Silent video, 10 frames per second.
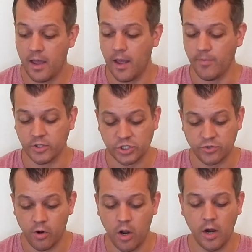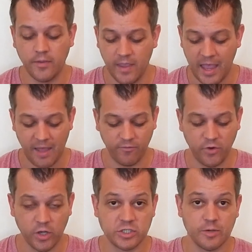They're strong, they have
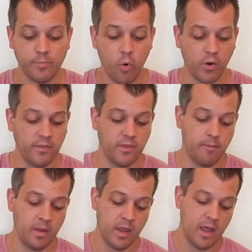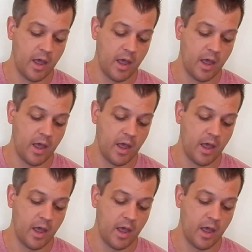good support in them.